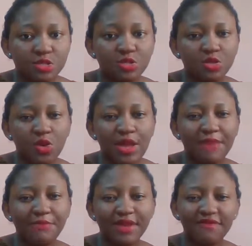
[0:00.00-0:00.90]
so
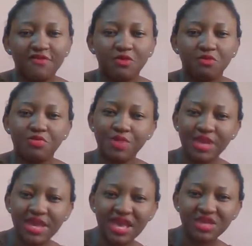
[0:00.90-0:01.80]
apart from
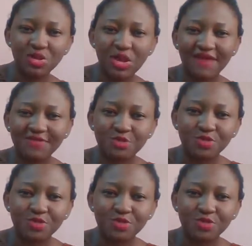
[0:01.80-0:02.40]
prayer, you don't have to be